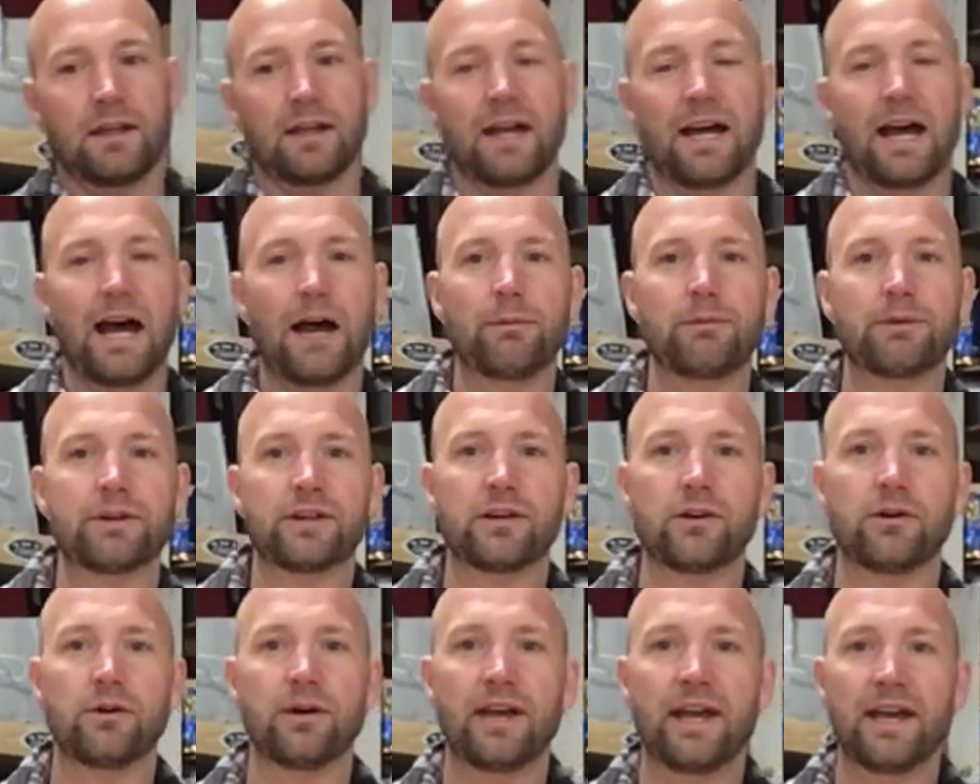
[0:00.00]
I would
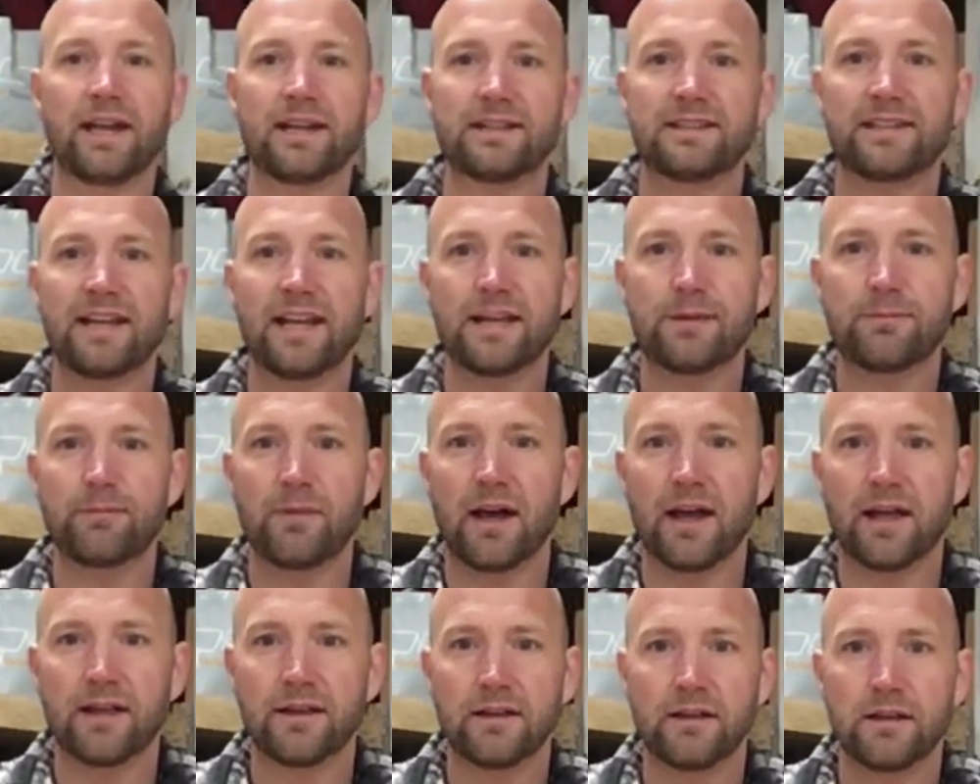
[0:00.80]
go ahead and take
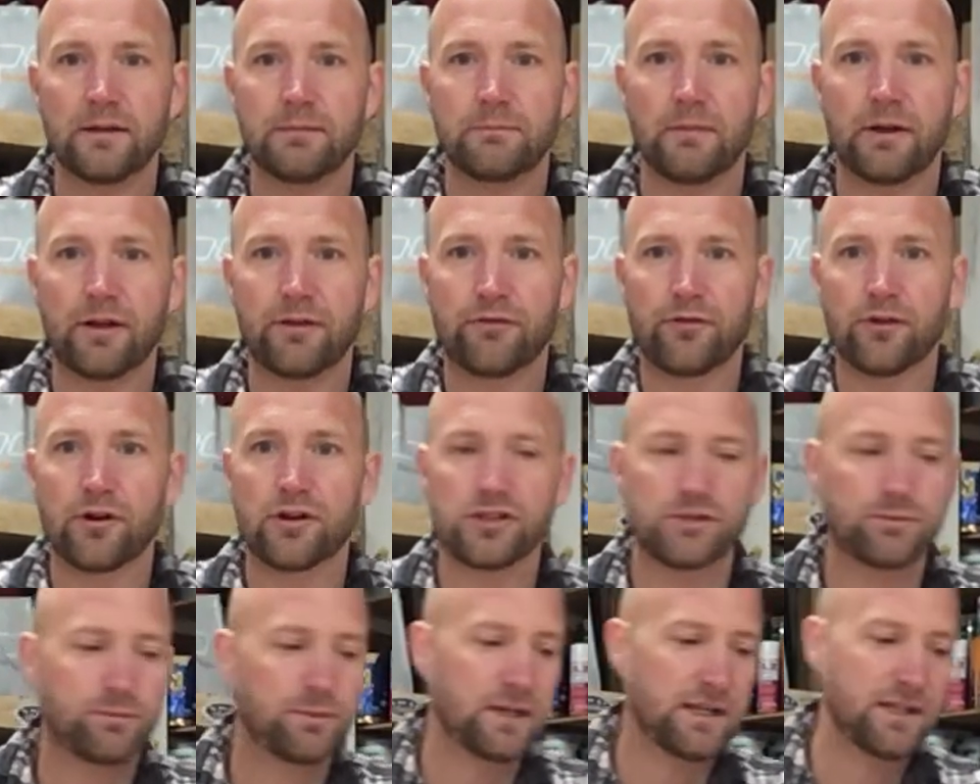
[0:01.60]
my
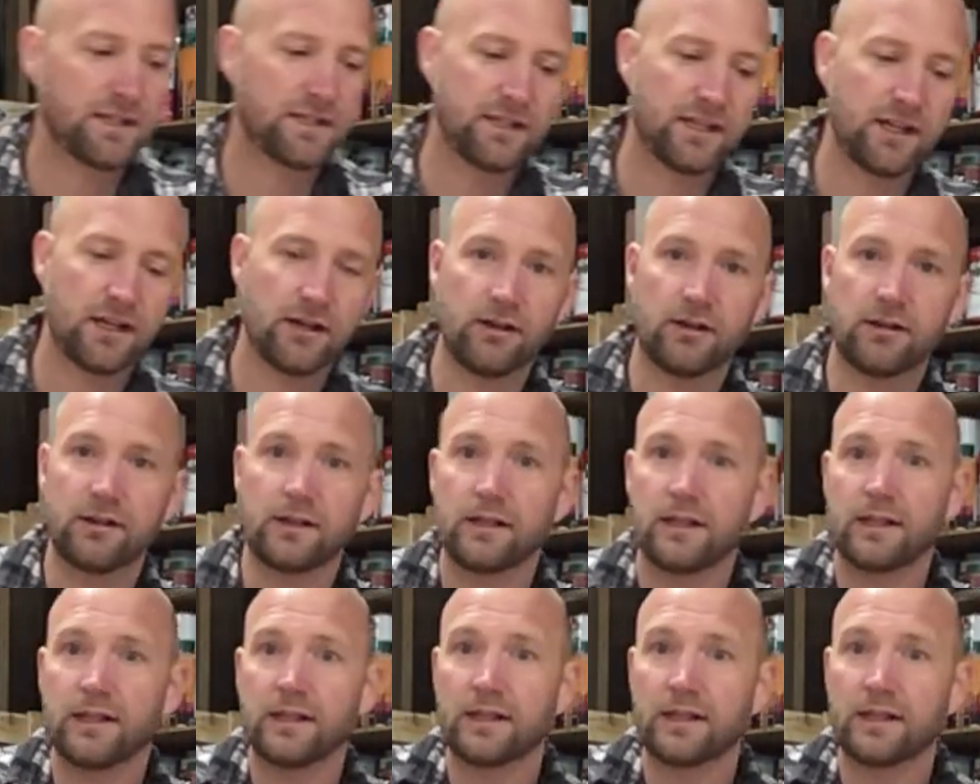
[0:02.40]
first piece here.